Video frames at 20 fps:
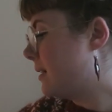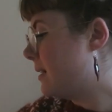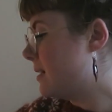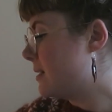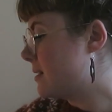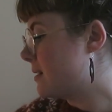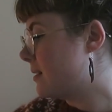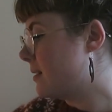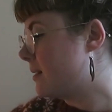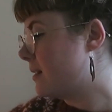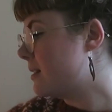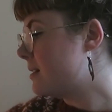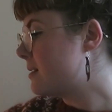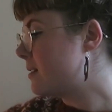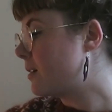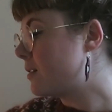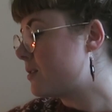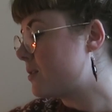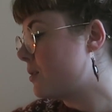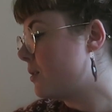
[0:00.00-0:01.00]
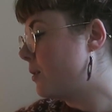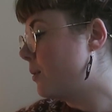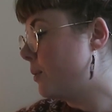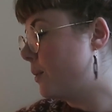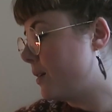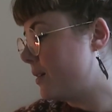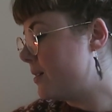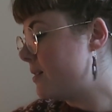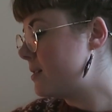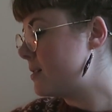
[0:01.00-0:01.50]
It's not
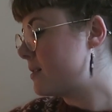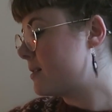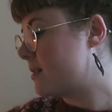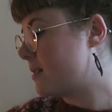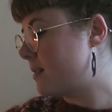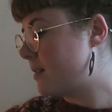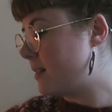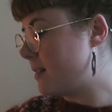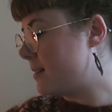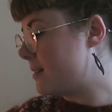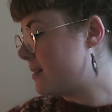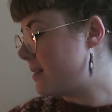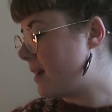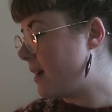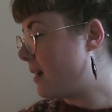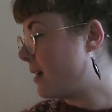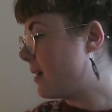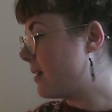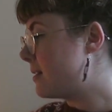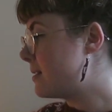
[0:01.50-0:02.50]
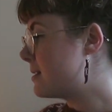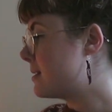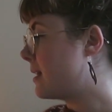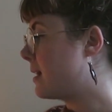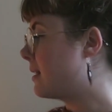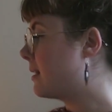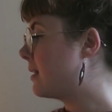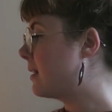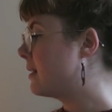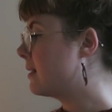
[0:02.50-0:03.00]
worse than
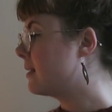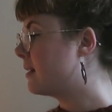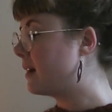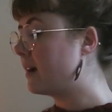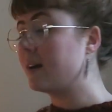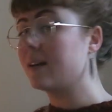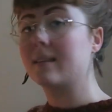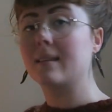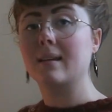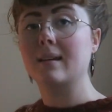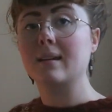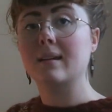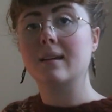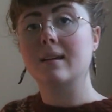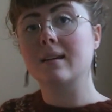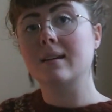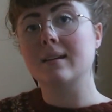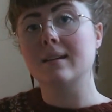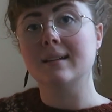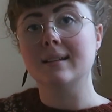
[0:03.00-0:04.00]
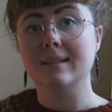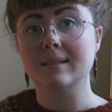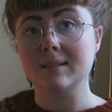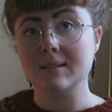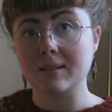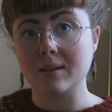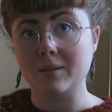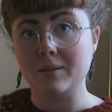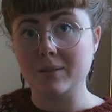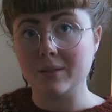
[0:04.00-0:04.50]
Santa, I think.
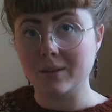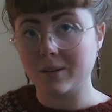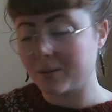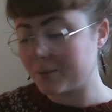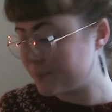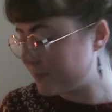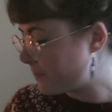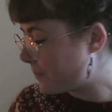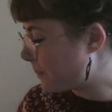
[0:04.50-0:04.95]
So you know,